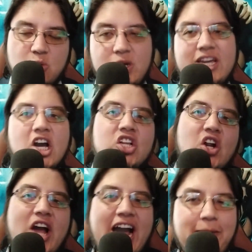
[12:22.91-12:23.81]
We got
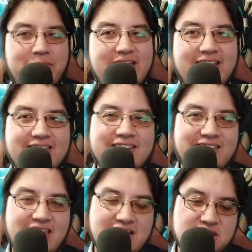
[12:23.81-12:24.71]
our happy ending,
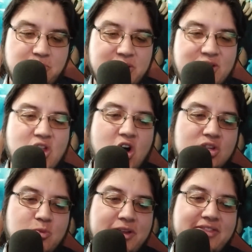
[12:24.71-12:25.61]
yes, but
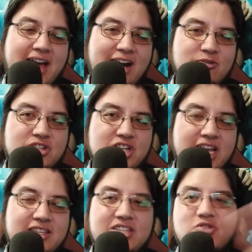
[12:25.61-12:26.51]
not without
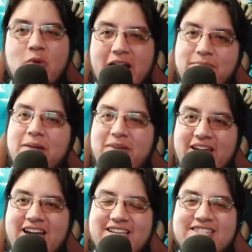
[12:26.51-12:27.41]
any drama
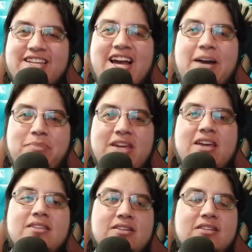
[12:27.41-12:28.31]
behind said happy
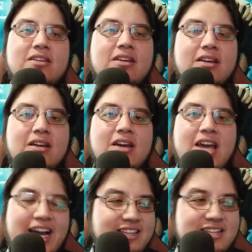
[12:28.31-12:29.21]
ending.
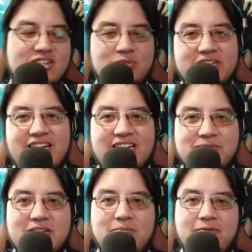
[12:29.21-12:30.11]
And this is something I have
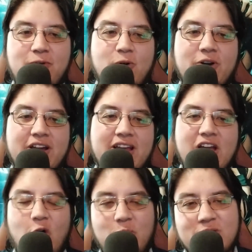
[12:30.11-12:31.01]
said before,
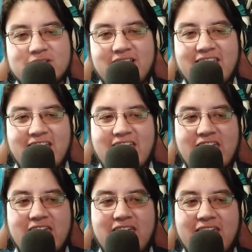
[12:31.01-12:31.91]
obviously,
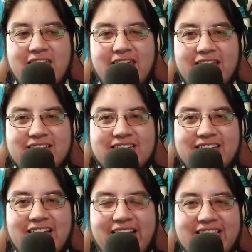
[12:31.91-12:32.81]

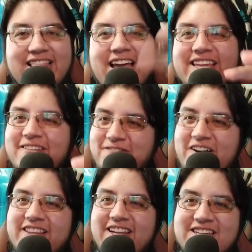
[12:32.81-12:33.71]
I like the
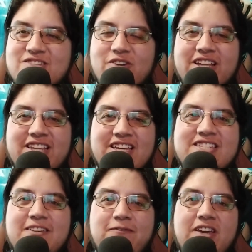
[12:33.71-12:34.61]
fact that it's not an
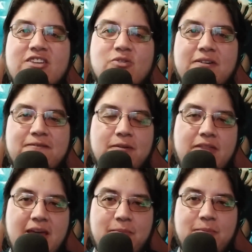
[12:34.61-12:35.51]
easy victory for
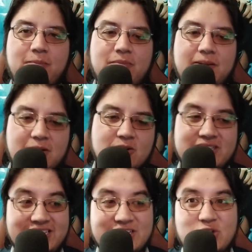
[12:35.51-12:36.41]
them, because
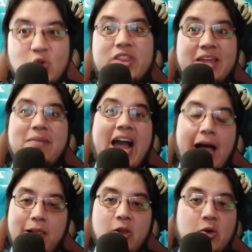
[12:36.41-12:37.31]
this took them
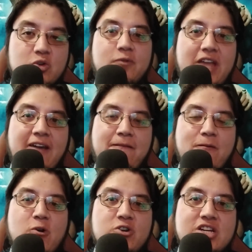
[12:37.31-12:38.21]
a lot of
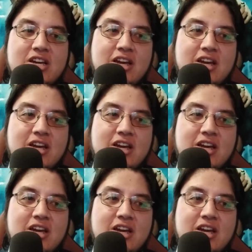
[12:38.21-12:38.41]
effort